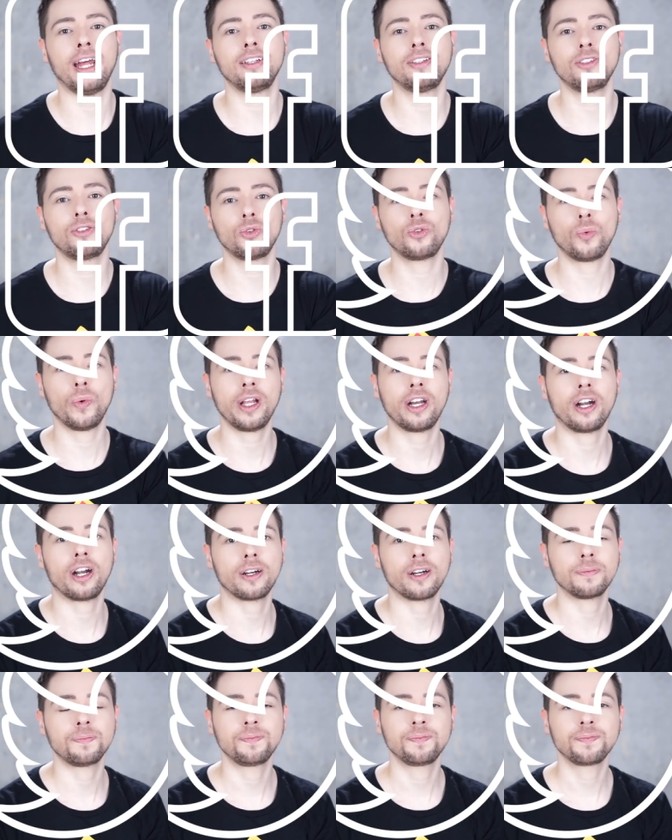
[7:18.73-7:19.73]
and
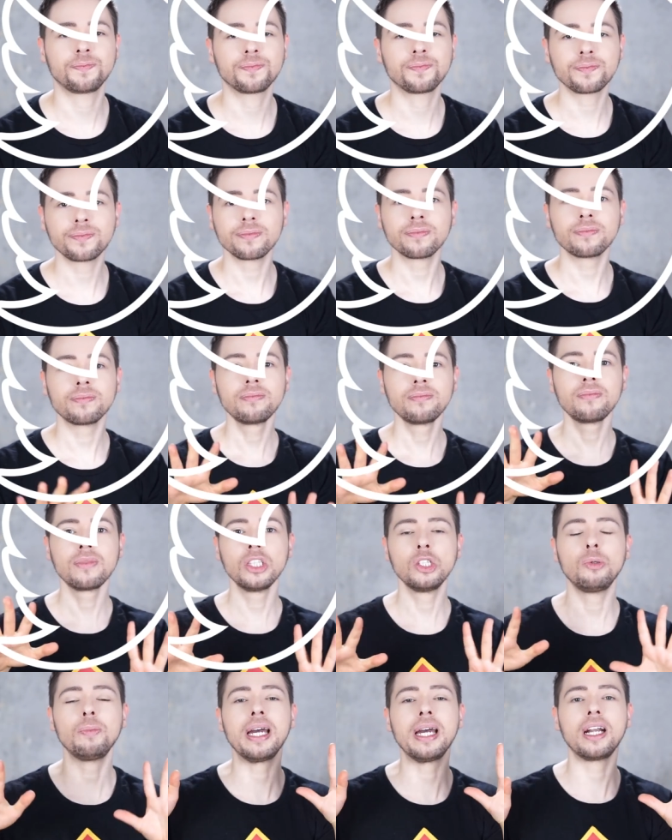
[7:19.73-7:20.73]
Twitter.
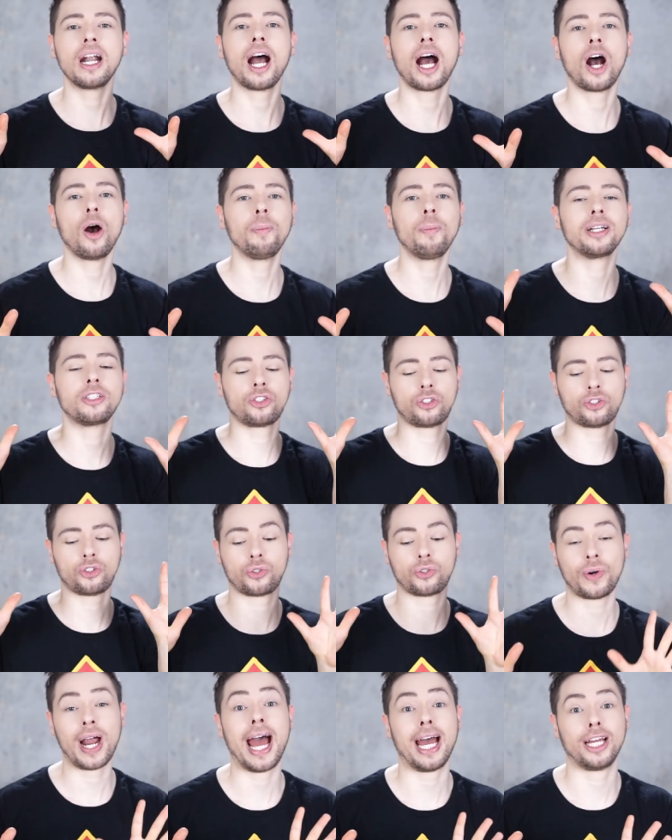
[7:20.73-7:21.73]
No matter how much
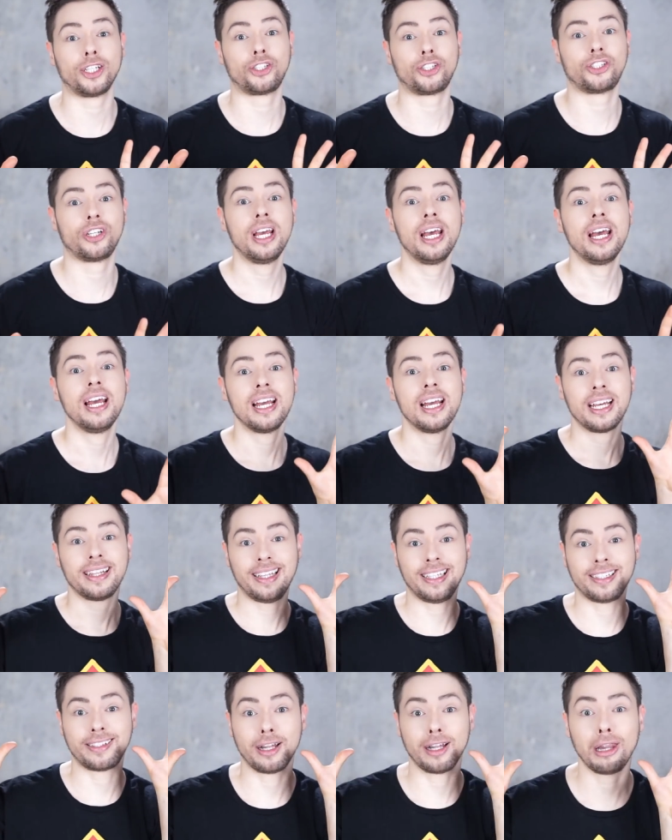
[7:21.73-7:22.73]
trash
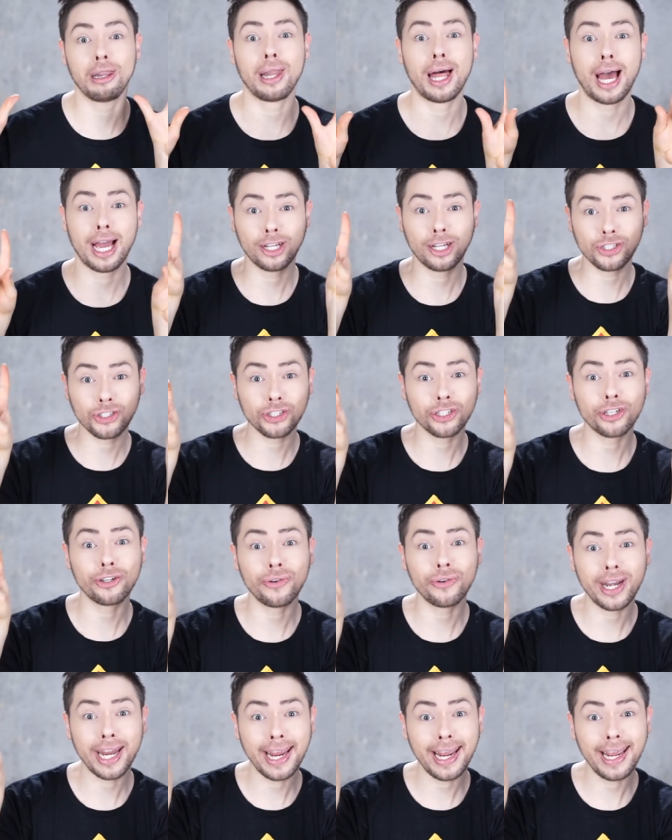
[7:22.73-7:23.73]
these
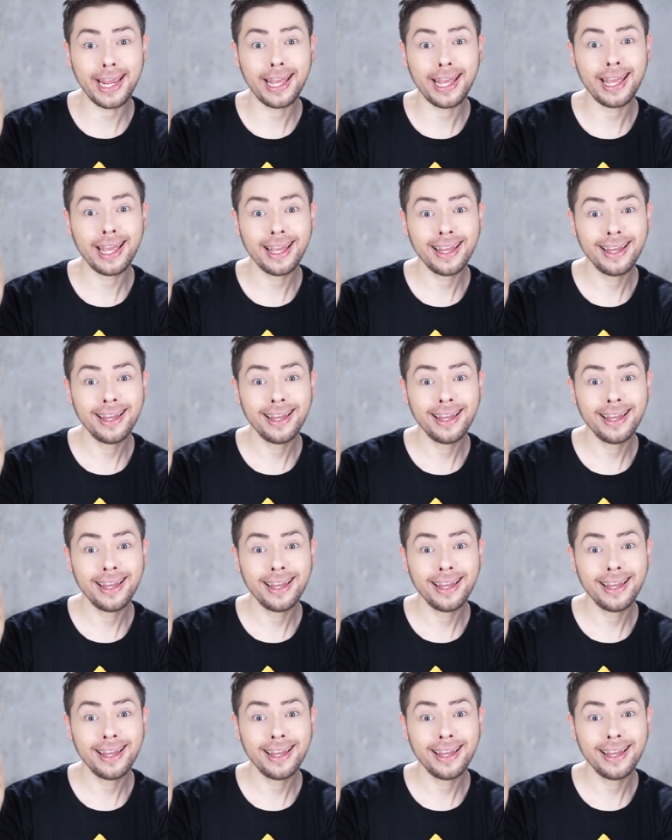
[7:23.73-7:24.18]
luxury